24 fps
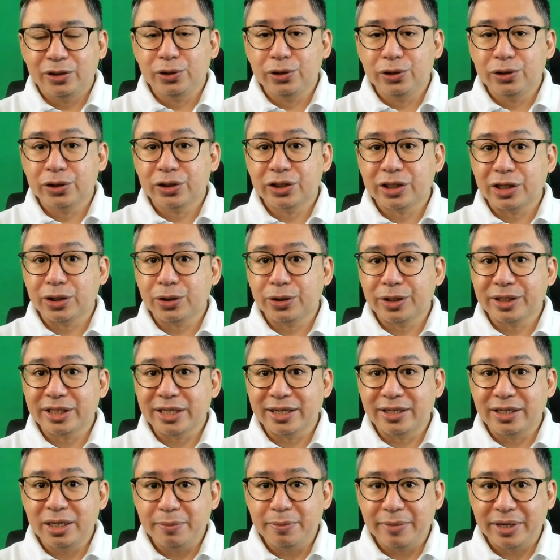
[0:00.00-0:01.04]
Union
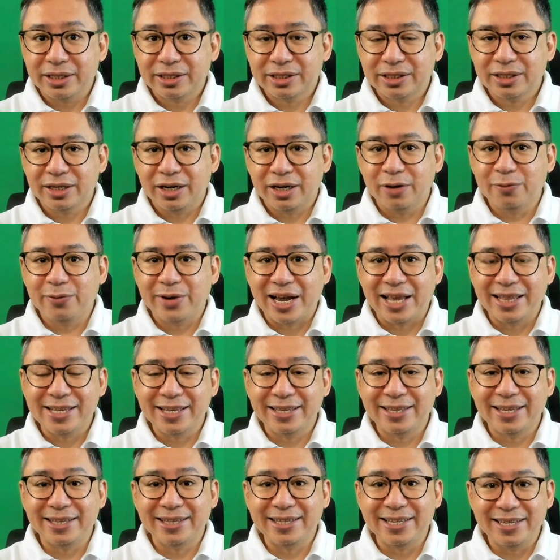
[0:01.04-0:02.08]
security agreements are
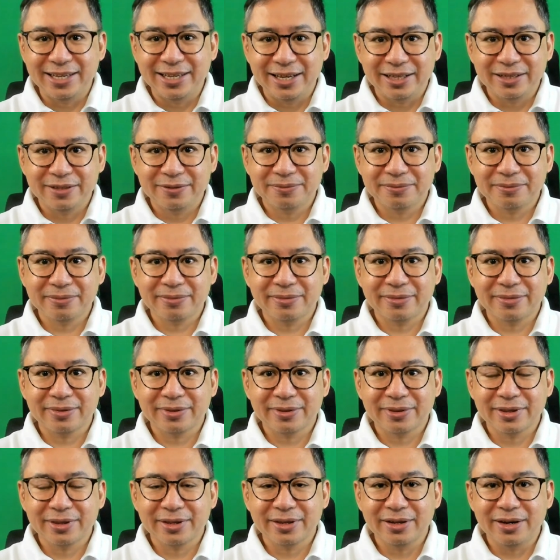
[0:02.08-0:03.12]
valid and legal.
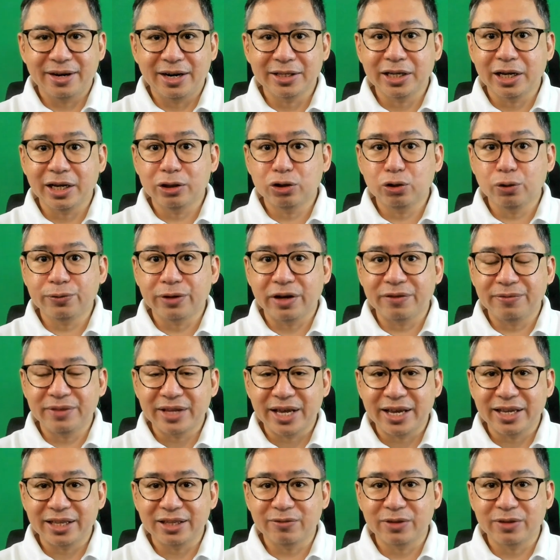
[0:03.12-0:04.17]
Article
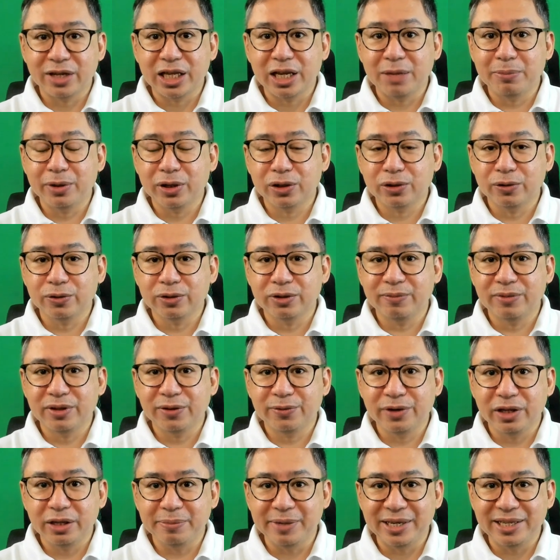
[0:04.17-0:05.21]
259 of the Labor Code of
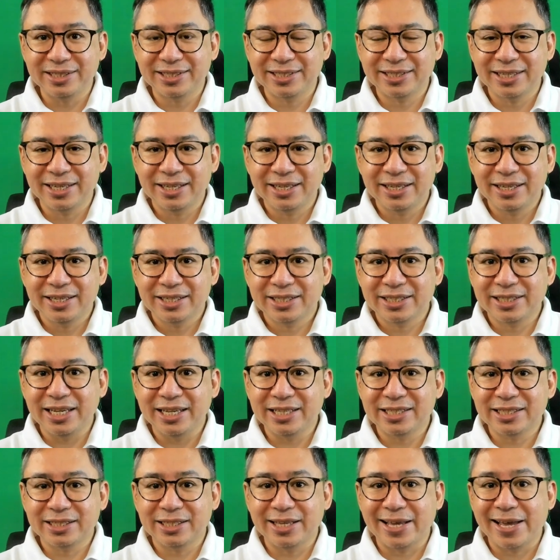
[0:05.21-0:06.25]
the Philippines
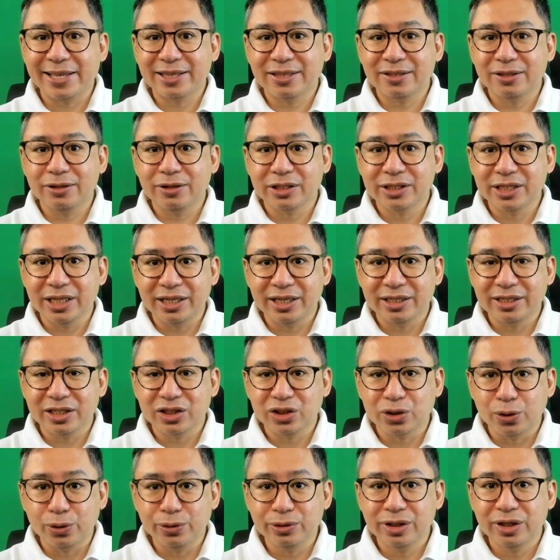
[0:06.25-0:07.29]
states that nothing in
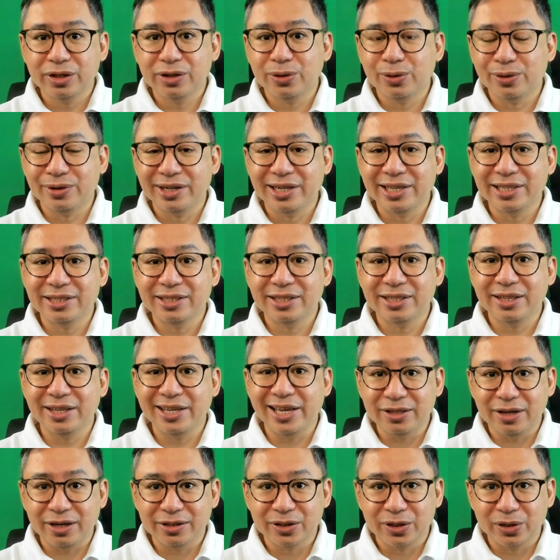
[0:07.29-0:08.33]
this code or in
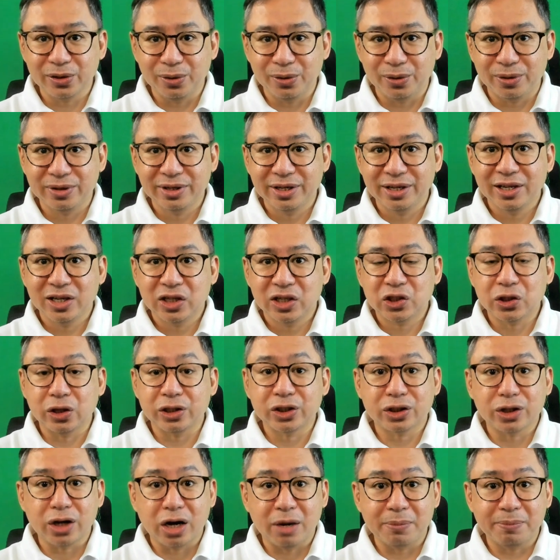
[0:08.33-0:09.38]
any other law
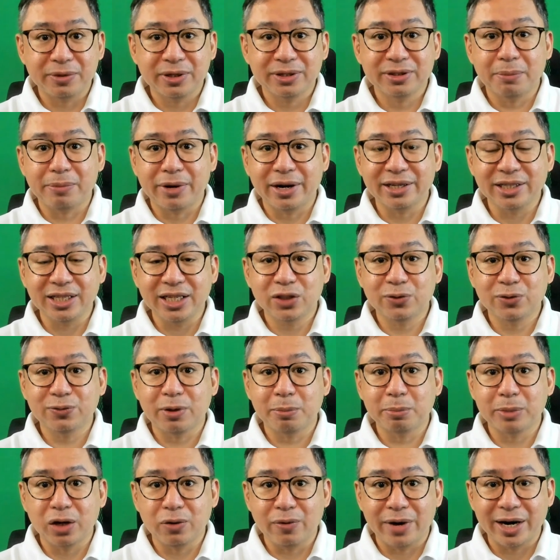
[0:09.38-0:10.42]
shall stop the parties
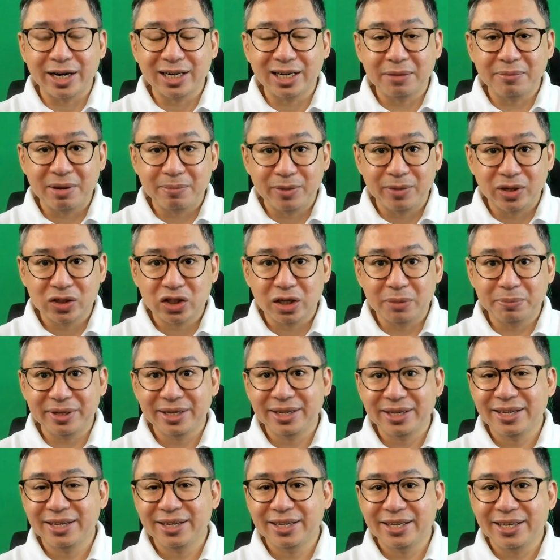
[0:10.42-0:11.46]
from requiring
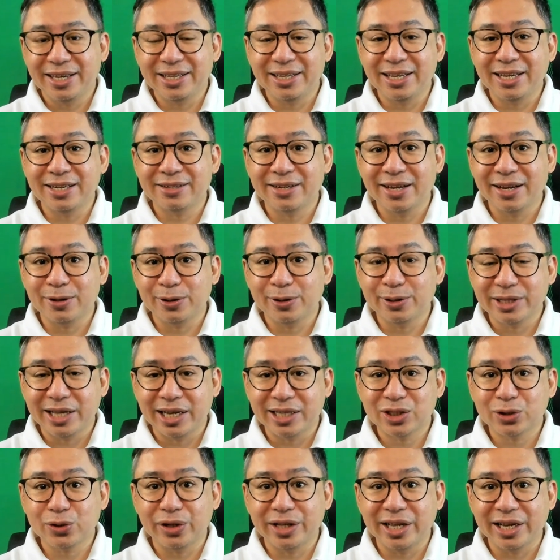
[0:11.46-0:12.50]
membership in a
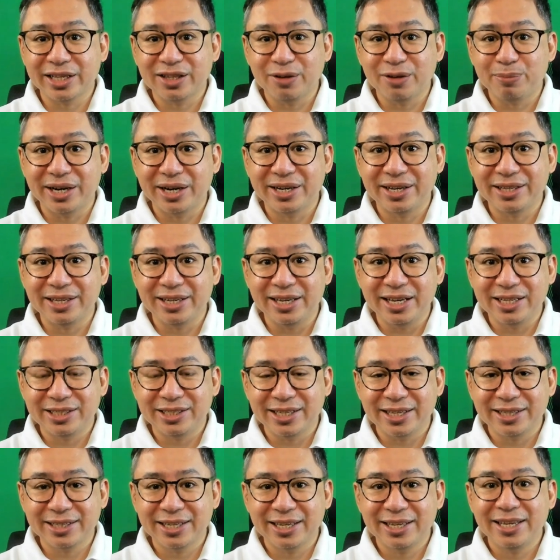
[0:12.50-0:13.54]
recognized collective bargaining
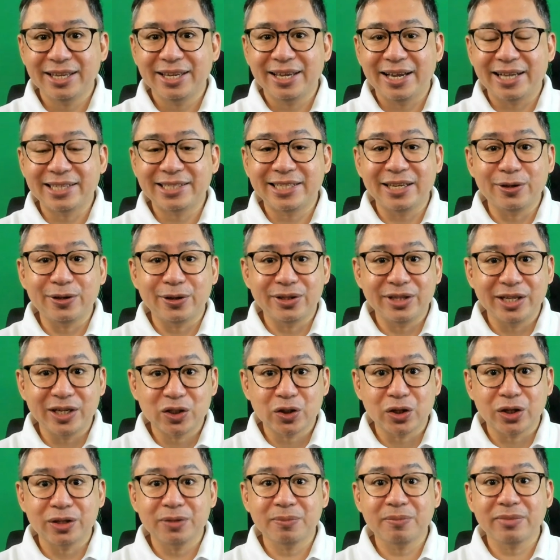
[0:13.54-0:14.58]
agent as a
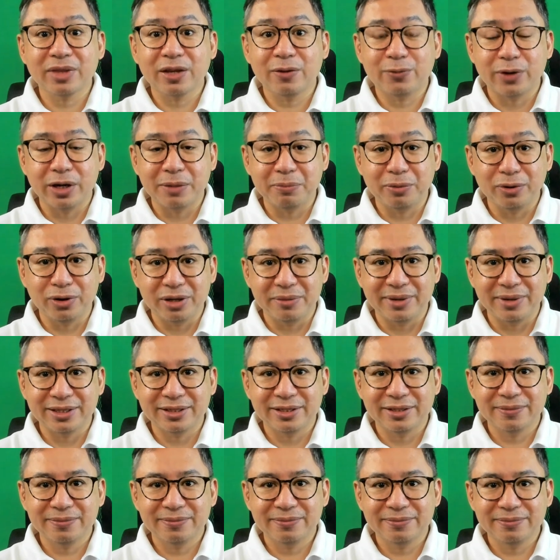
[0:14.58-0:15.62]
condition for
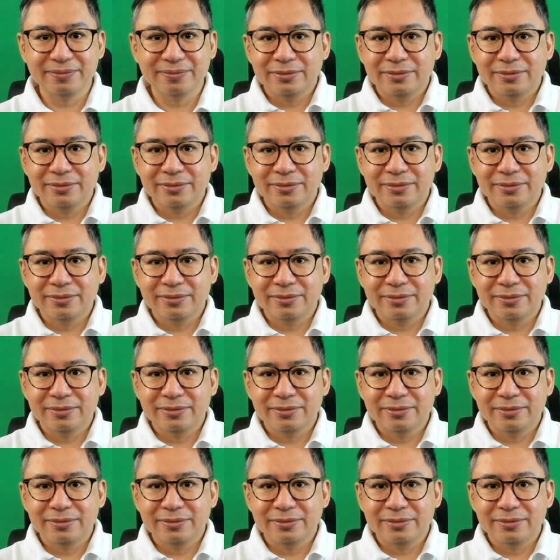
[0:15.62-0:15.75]
employment.